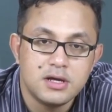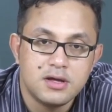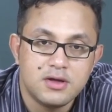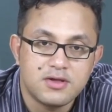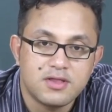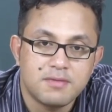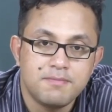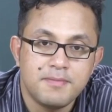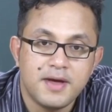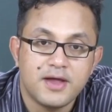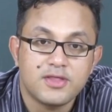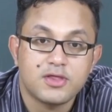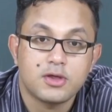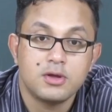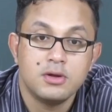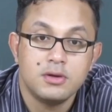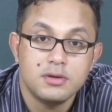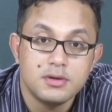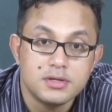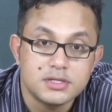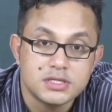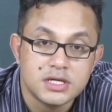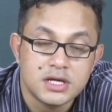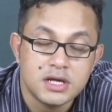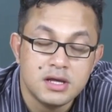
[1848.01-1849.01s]
His
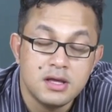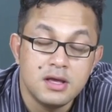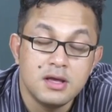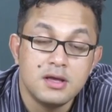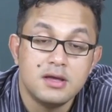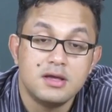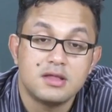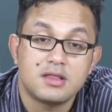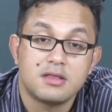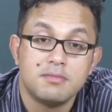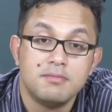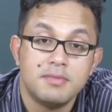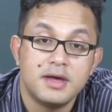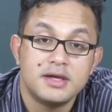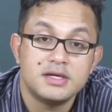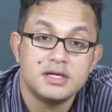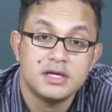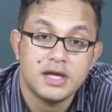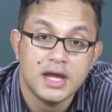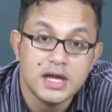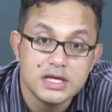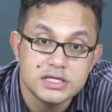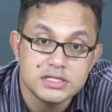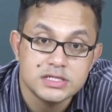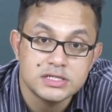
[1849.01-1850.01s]
masculinity is
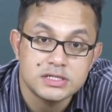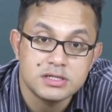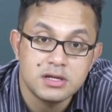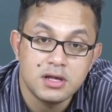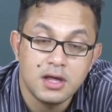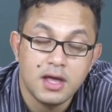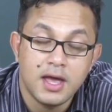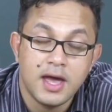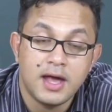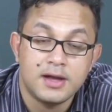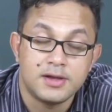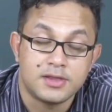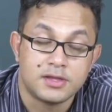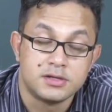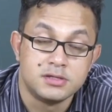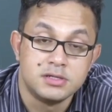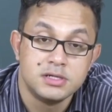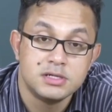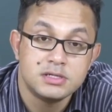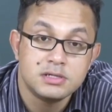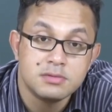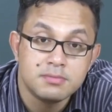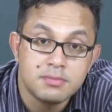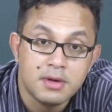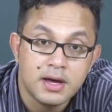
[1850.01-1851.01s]
mediated and is
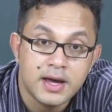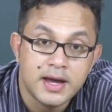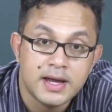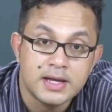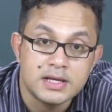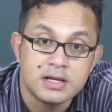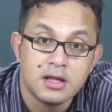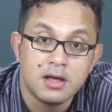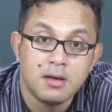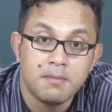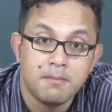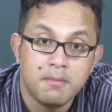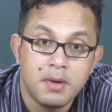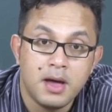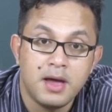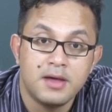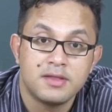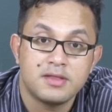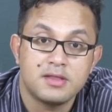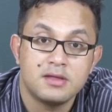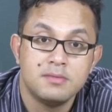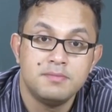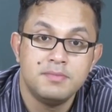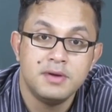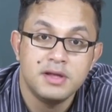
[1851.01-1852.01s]
determined by
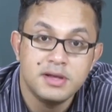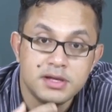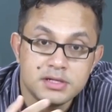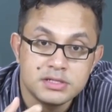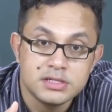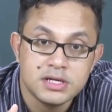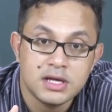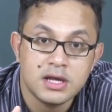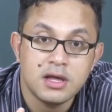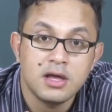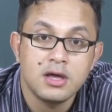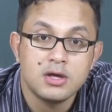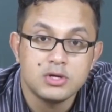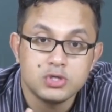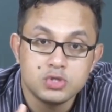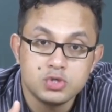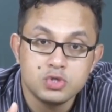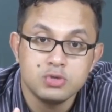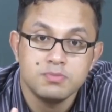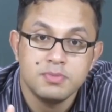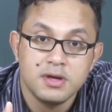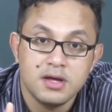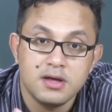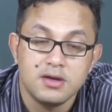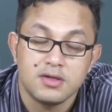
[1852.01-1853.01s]
his ability
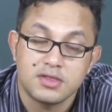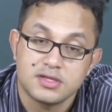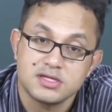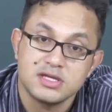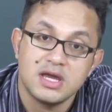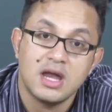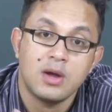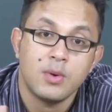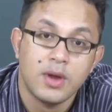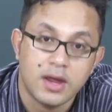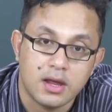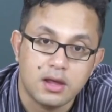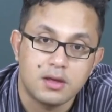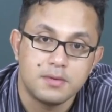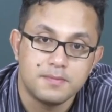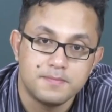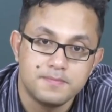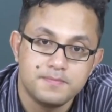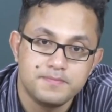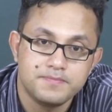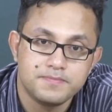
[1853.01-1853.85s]
to be hysteric,